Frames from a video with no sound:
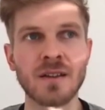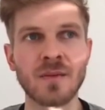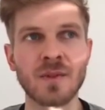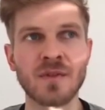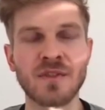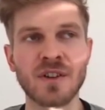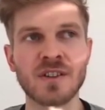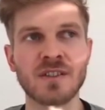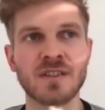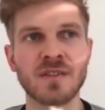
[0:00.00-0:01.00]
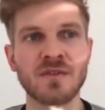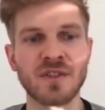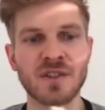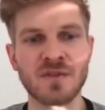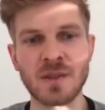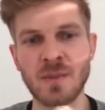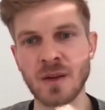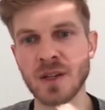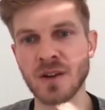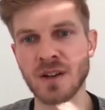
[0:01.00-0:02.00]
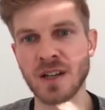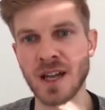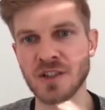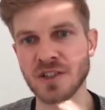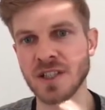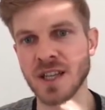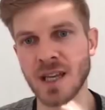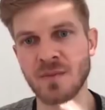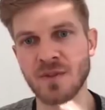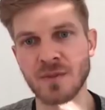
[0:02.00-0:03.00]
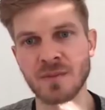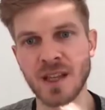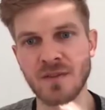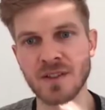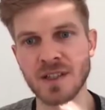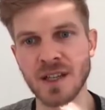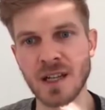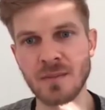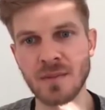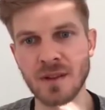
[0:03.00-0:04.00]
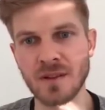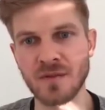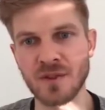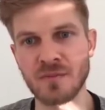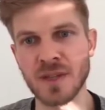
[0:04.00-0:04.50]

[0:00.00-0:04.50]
the first feedback we got actually came from Devin Young from